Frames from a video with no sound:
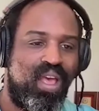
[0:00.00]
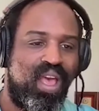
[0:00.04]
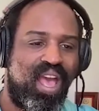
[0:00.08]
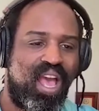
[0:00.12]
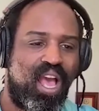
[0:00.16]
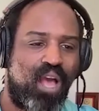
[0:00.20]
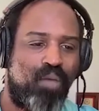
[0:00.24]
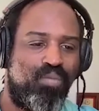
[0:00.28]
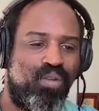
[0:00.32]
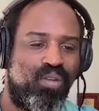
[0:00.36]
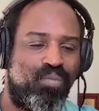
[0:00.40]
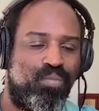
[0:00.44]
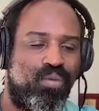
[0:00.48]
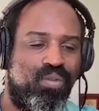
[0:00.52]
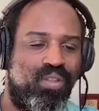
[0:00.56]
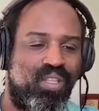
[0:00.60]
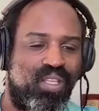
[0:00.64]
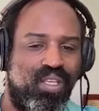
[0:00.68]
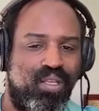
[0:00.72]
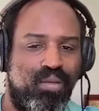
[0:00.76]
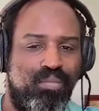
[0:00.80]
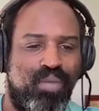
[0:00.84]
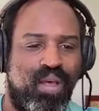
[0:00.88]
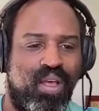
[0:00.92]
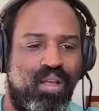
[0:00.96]
how people
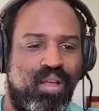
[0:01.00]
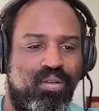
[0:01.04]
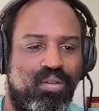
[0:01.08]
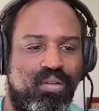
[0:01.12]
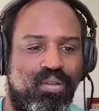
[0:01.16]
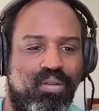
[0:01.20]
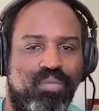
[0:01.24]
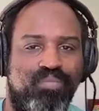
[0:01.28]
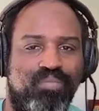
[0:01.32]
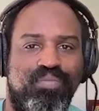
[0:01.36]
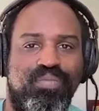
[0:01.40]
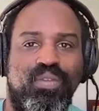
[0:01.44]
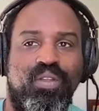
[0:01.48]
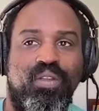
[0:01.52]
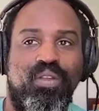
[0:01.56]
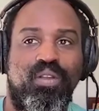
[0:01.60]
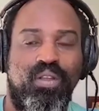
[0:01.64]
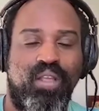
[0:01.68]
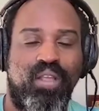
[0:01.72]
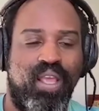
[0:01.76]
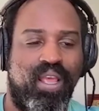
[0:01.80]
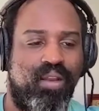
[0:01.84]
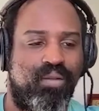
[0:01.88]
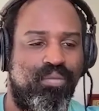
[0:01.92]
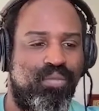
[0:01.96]
think about
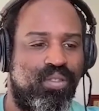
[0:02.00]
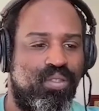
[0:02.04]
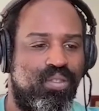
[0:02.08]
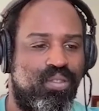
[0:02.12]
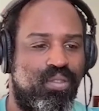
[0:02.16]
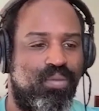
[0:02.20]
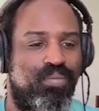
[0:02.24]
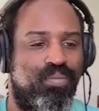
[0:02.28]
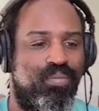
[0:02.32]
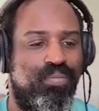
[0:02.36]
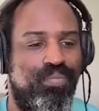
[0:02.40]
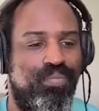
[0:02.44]
cannabis.